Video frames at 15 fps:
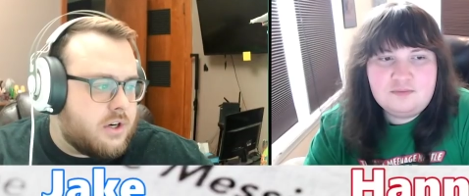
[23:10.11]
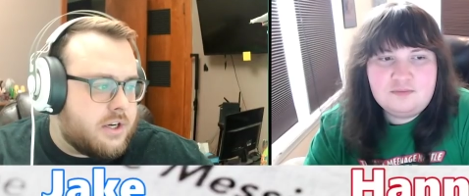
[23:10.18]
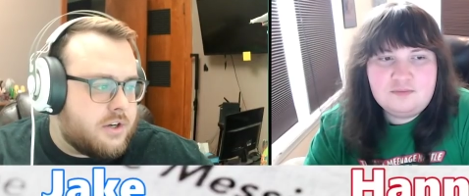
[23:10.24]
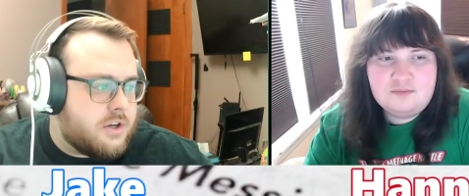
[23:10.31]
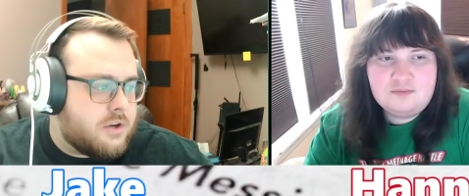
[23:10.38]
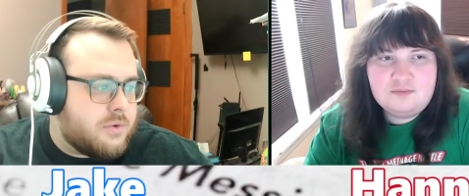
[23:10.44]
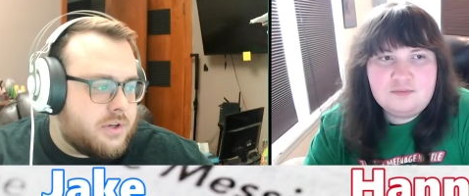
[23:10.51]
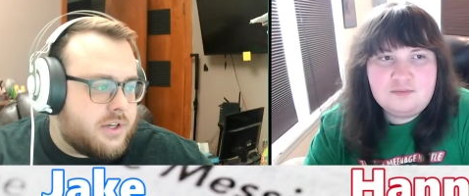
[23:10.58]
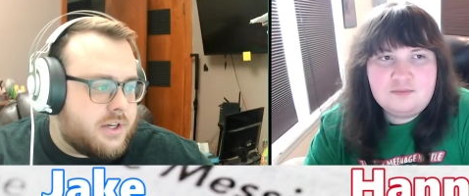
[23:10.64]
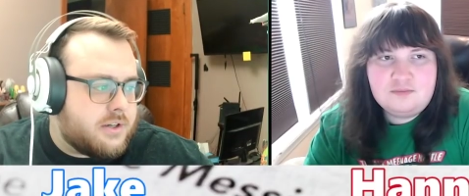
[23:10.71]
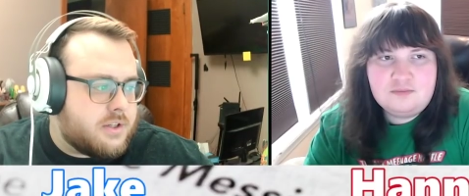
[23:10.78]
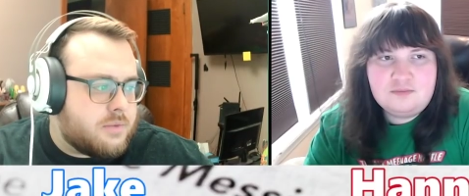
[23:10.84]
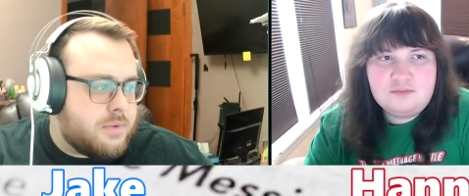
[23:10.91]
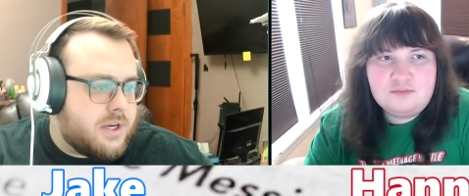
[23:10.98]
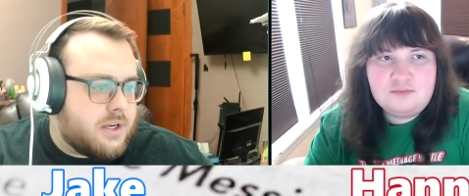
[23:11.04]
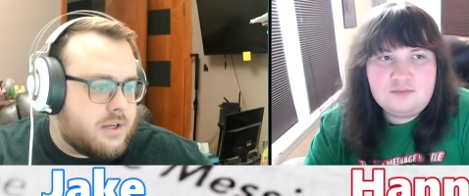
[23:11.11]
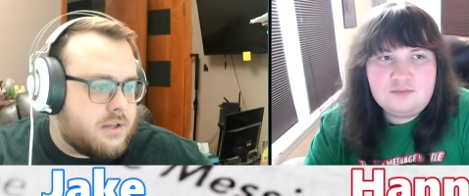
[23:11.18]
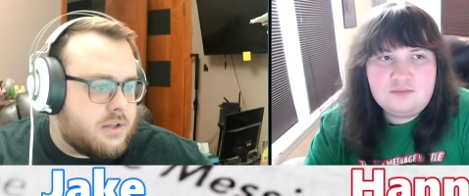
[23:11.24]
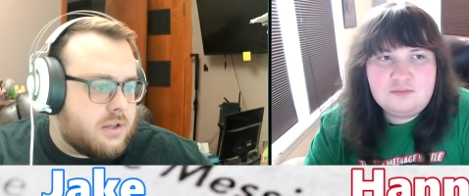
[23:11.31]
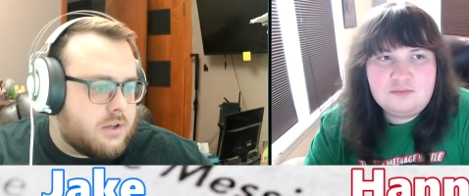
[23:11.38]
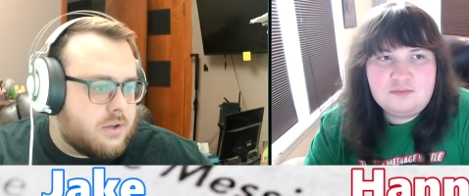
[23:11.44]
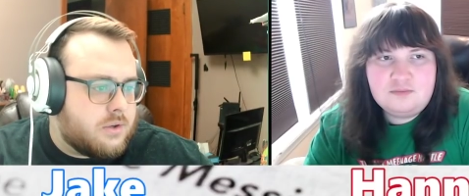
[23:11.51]
Speaker 1: And no one dared speak
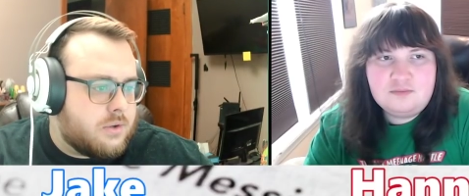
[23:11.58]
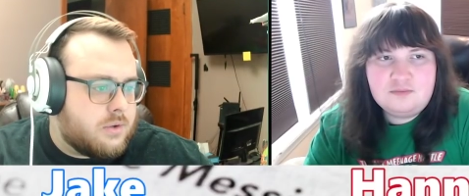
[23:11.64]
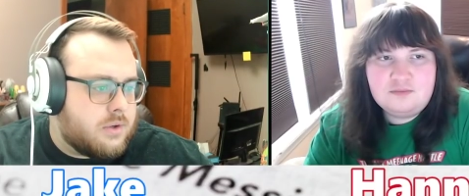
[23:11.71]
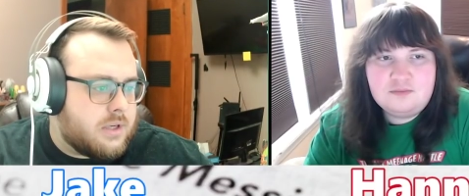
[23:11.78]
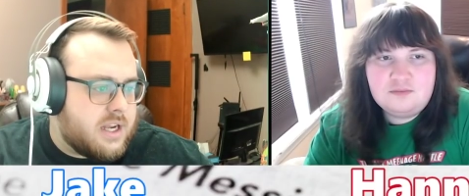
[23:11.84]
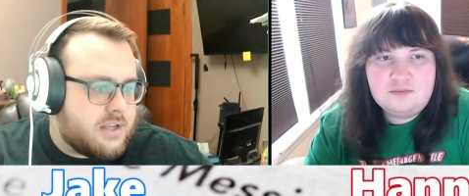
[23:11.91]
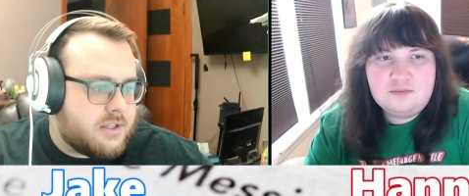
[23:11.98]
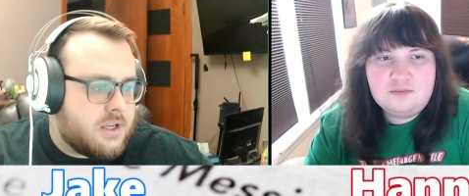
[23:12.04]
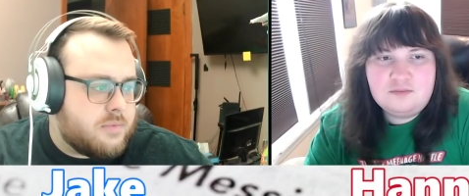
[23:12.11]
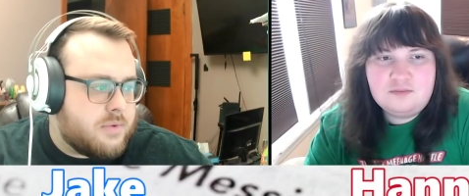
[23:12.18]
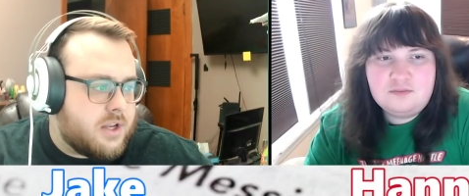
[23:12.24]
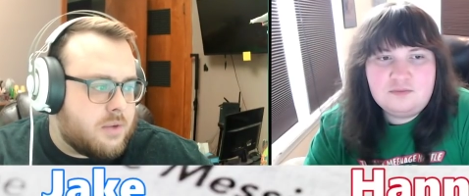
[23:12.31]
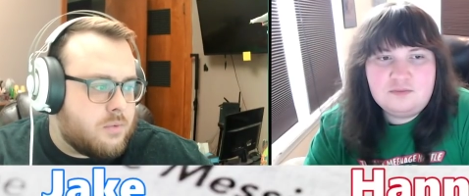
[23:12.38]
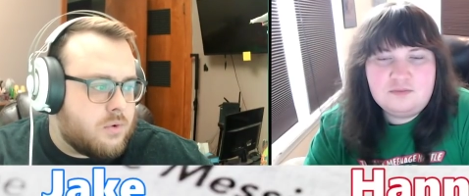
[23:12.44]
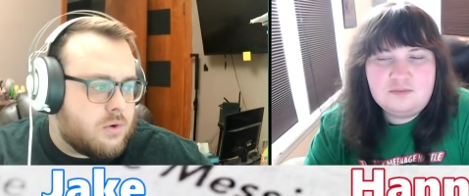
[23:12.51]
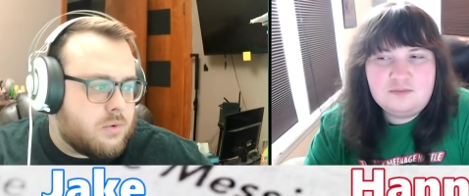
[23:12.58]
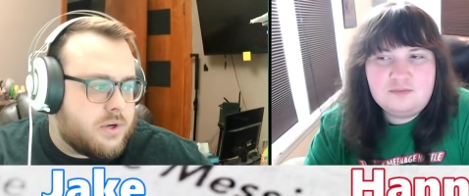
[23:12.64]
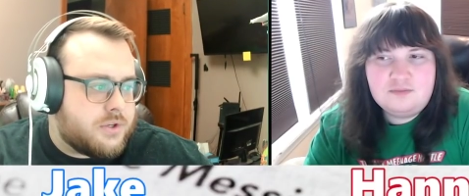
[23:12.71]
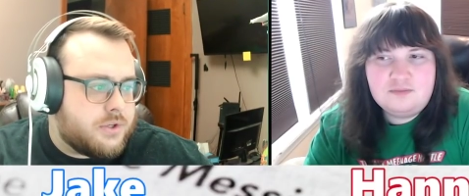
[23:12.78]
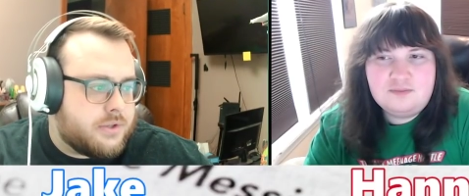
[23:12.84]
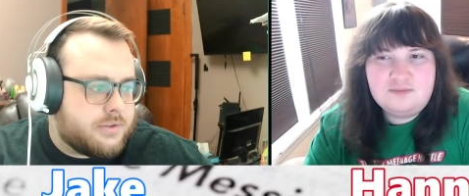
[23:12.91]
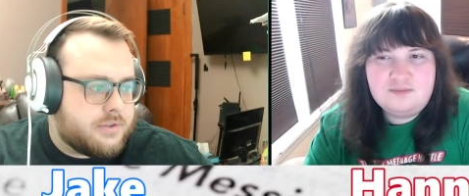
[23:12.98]
to ask him any more
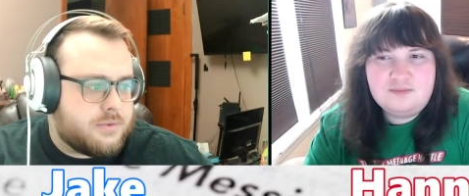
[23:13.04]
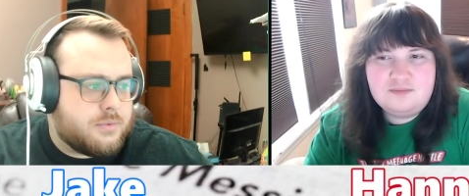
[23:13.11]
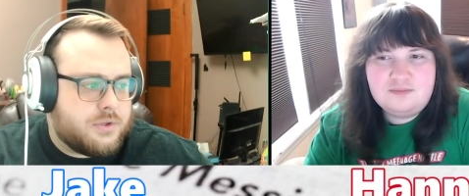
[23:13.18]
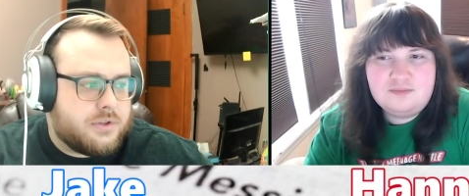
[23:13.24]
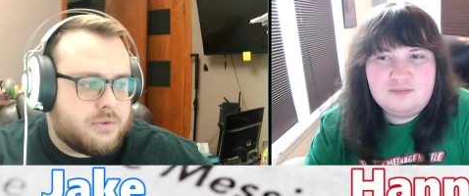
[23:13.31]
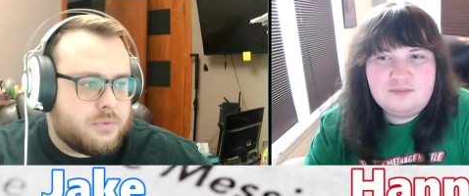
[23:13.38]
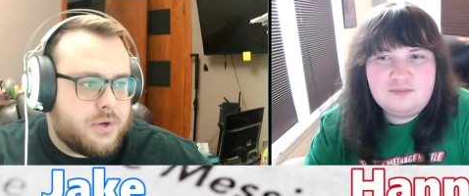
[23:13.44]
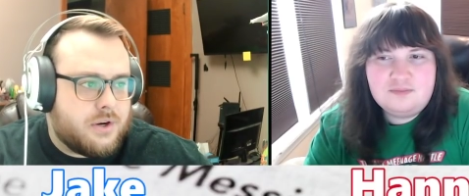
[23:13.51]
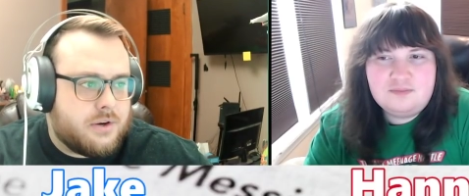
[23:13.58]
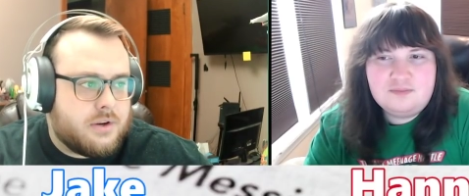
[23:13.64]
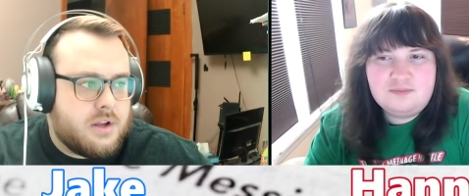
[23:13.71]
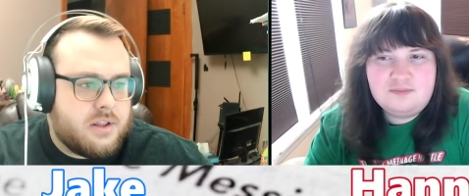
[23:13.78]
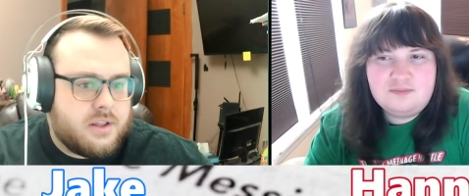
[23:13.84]
questions, which is weird.